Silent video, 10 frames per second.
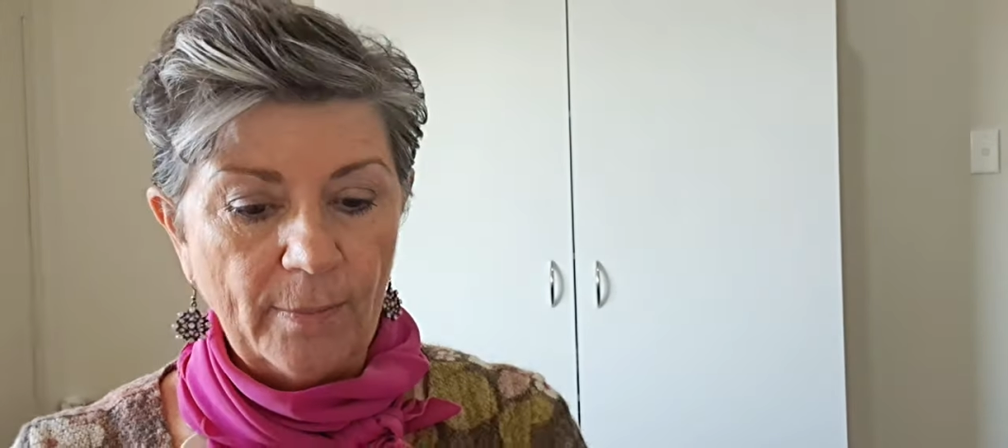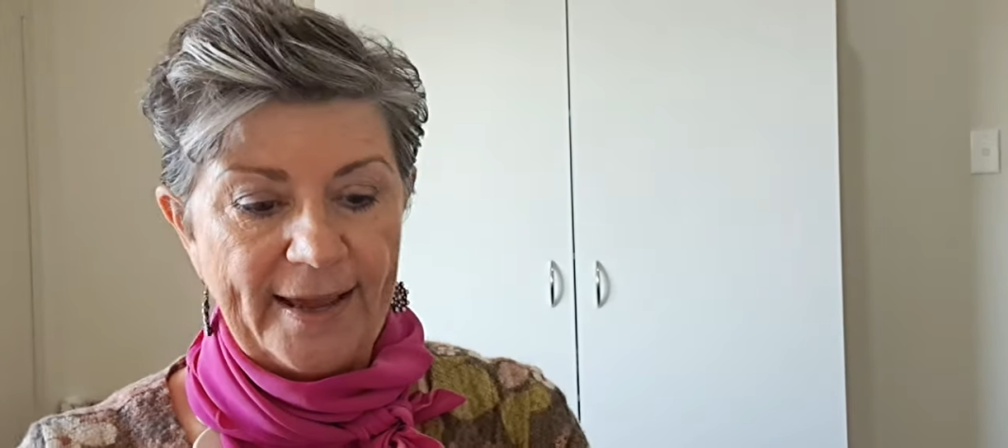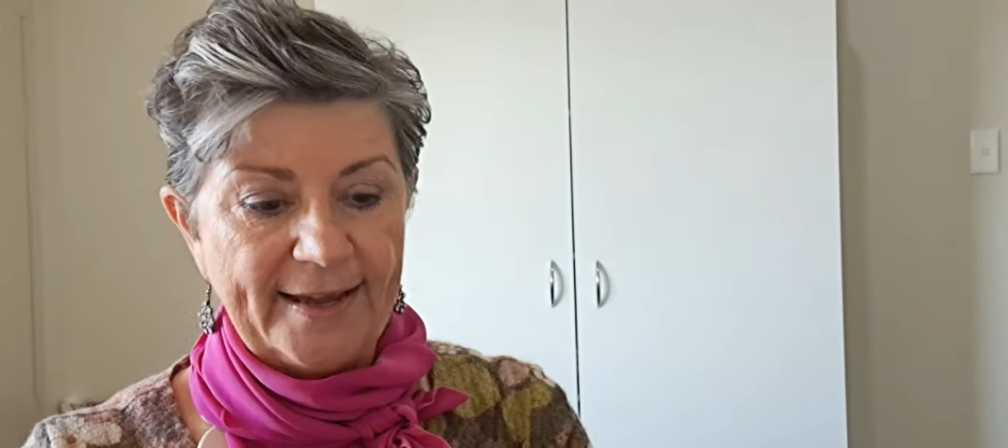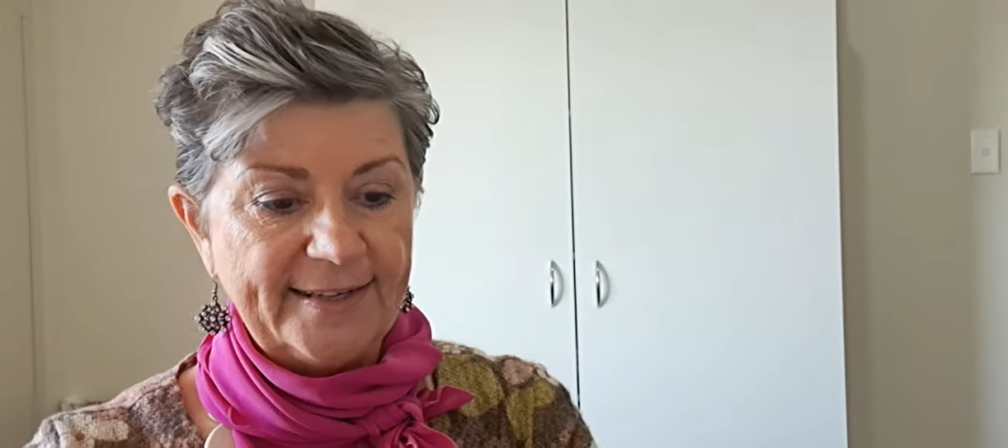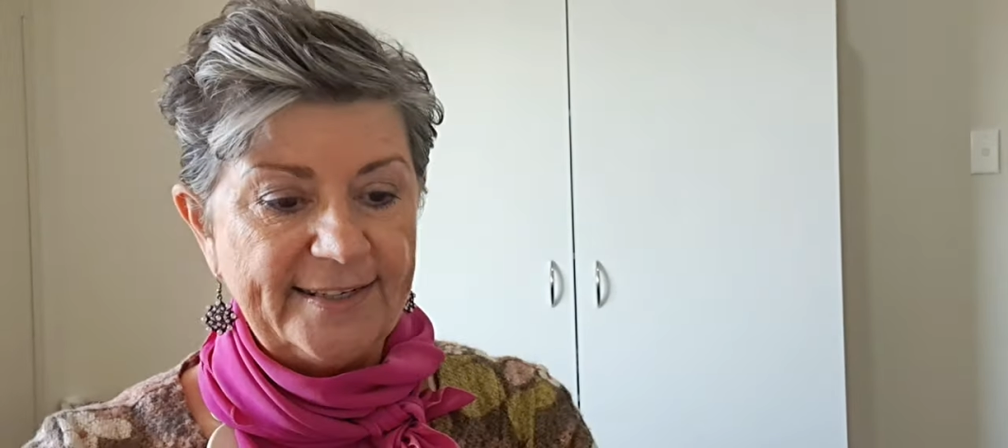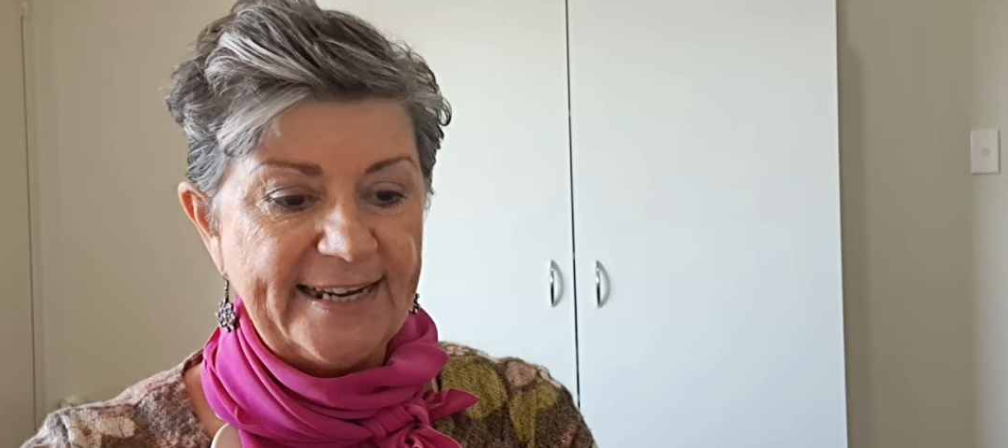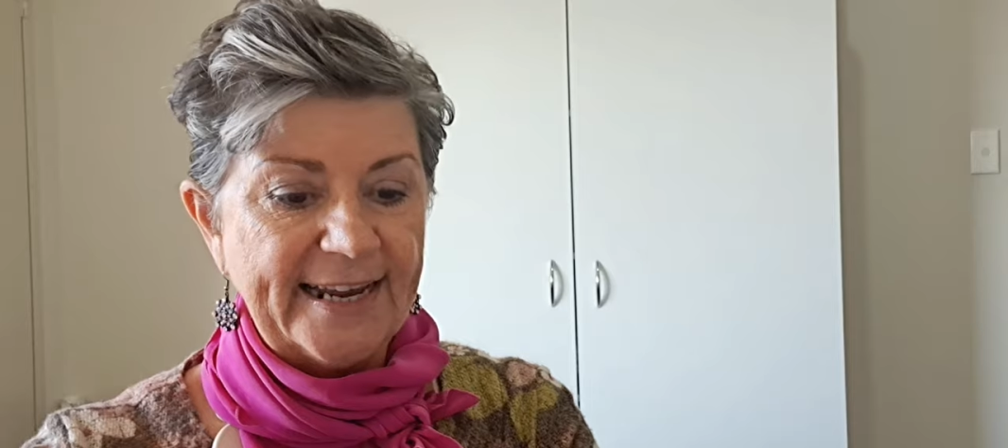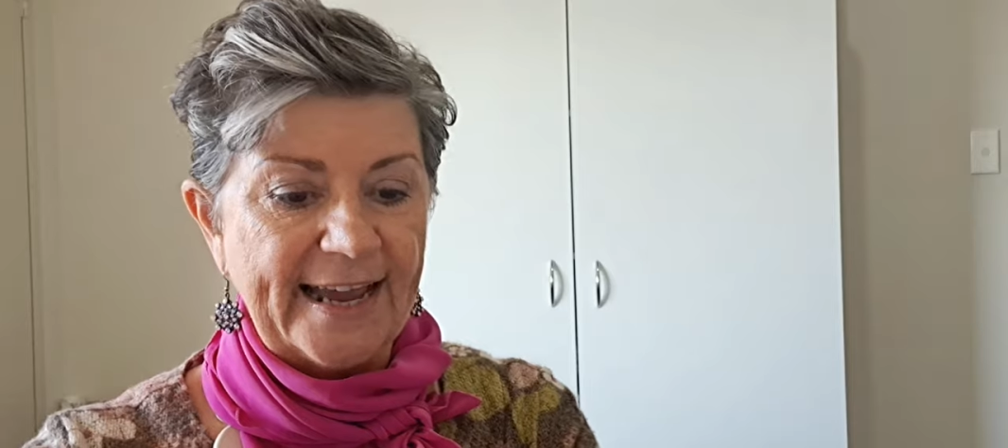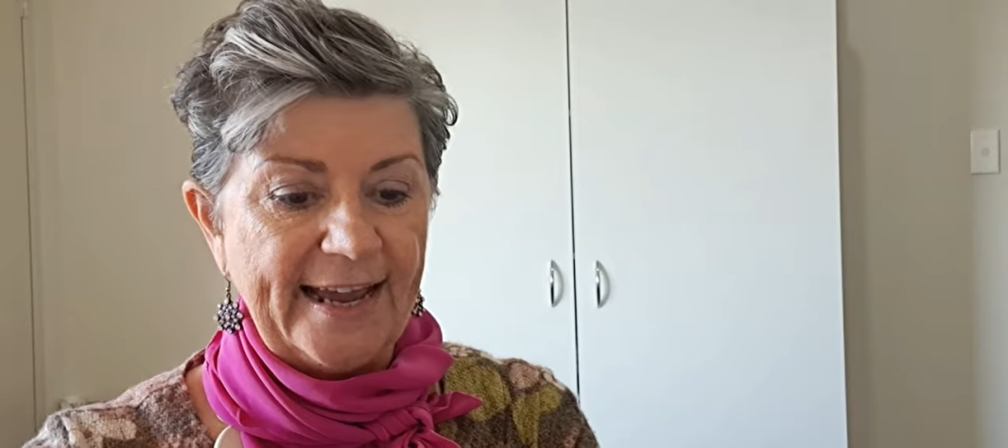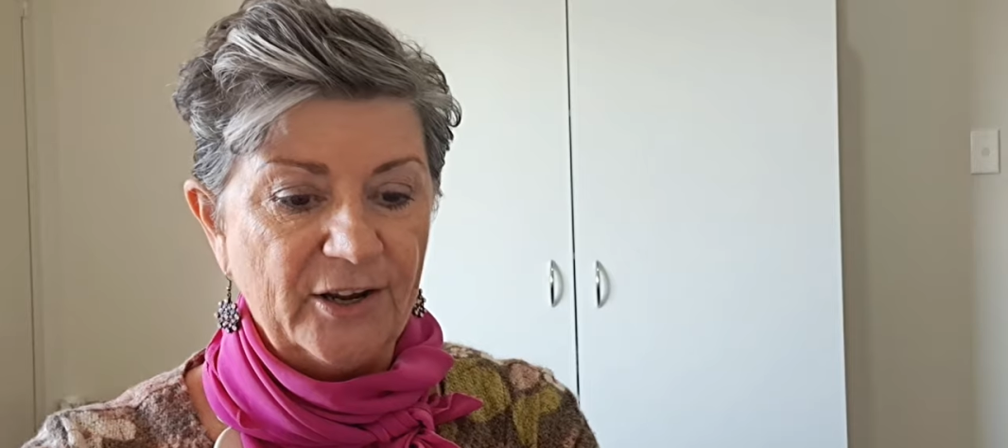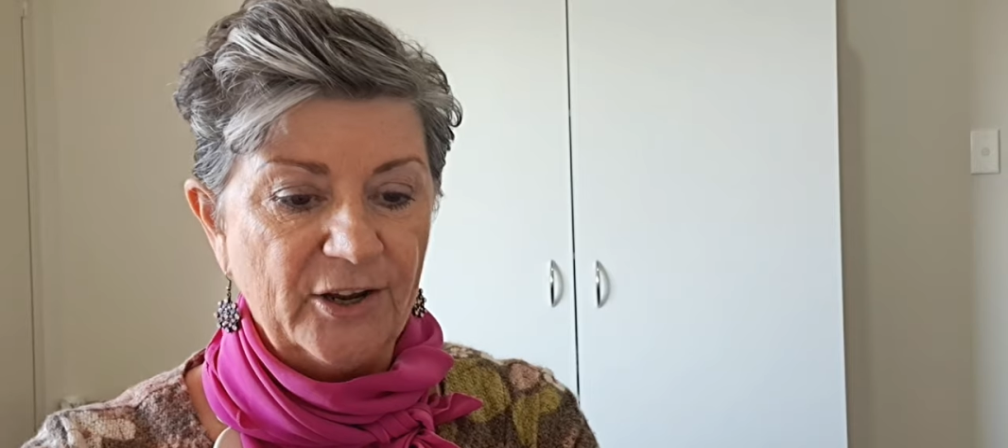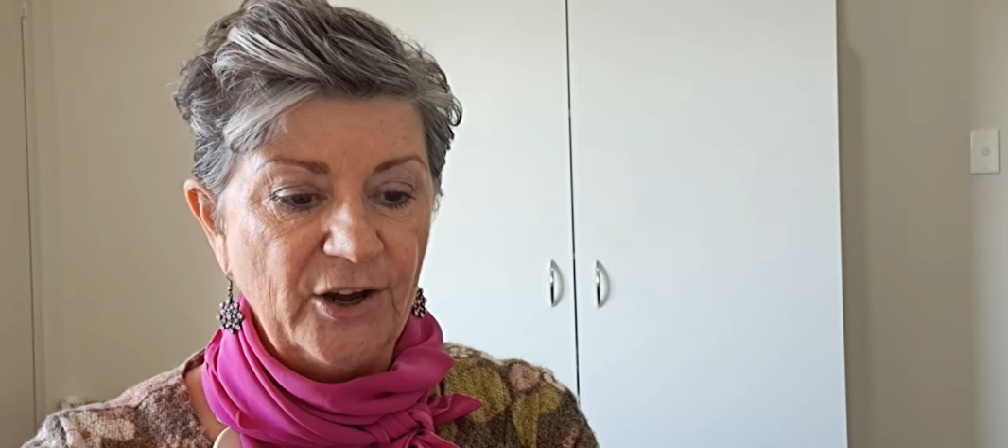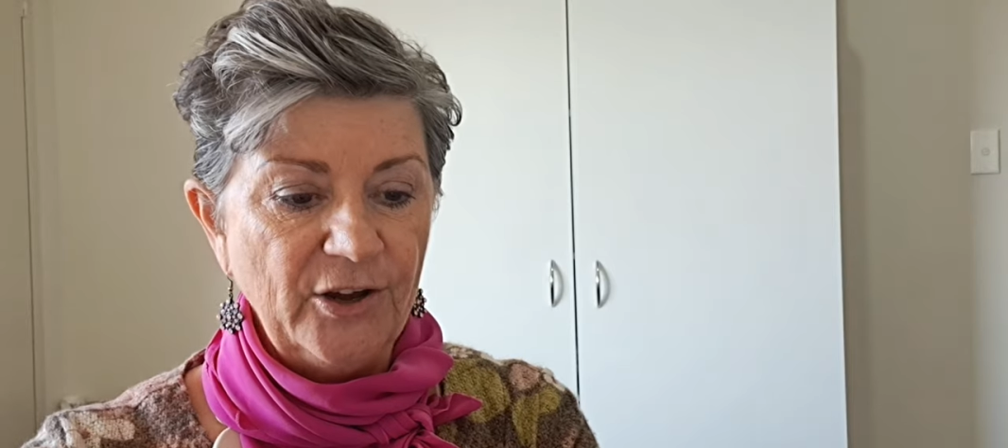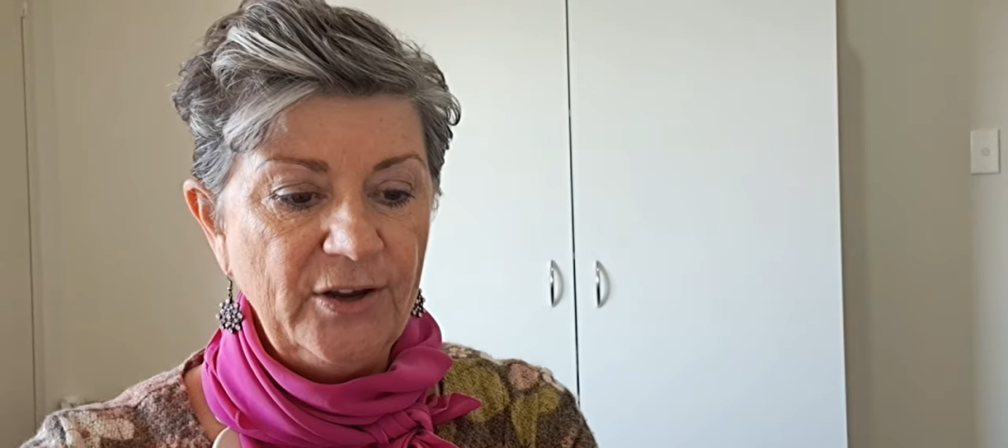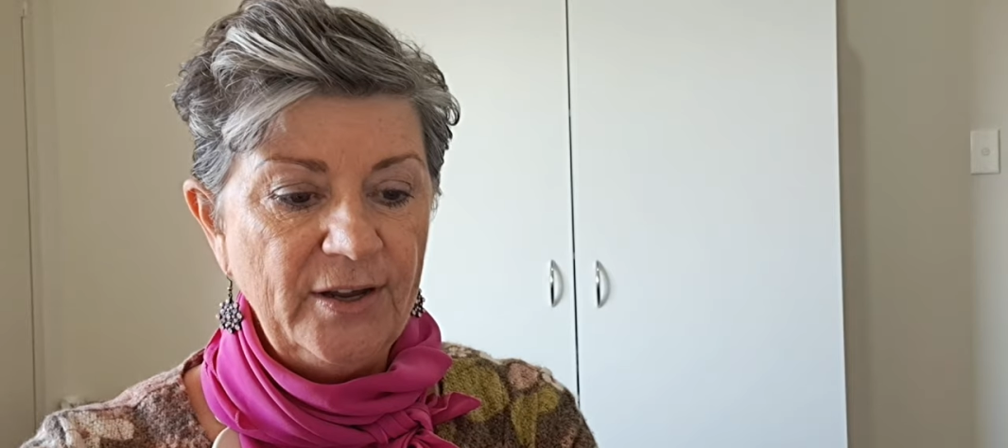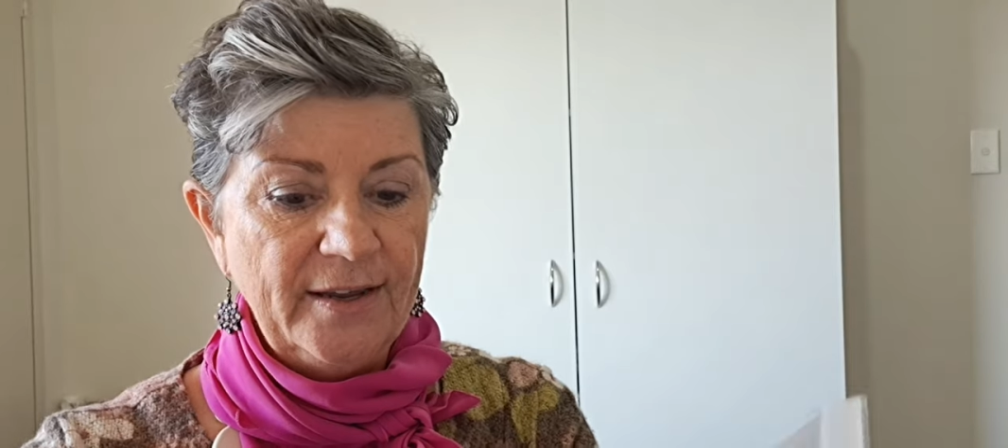about a decade ago